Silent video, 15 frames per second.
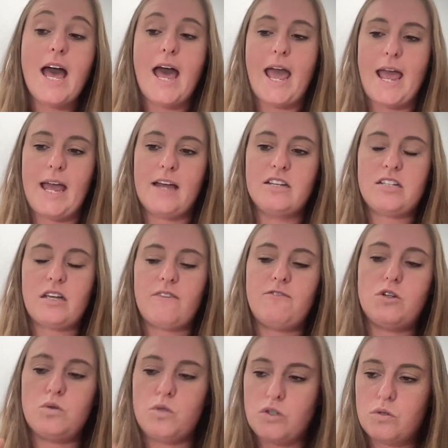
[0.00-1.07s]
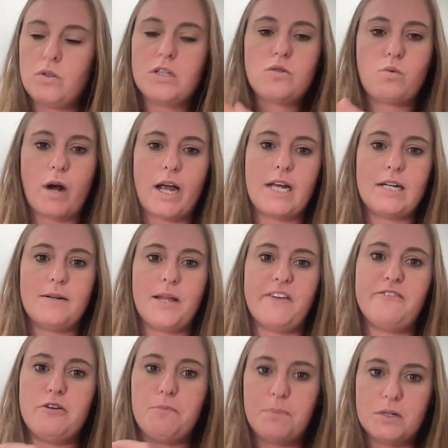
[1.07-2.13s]
And if you do this right, if
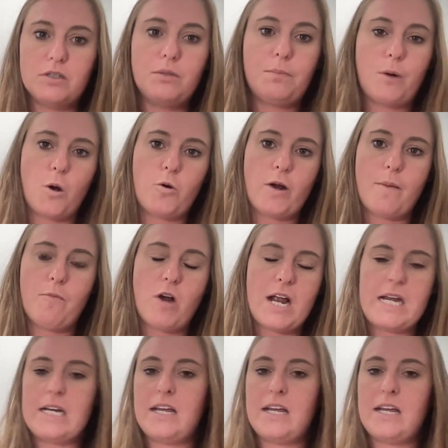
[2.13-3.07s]
you build the program right,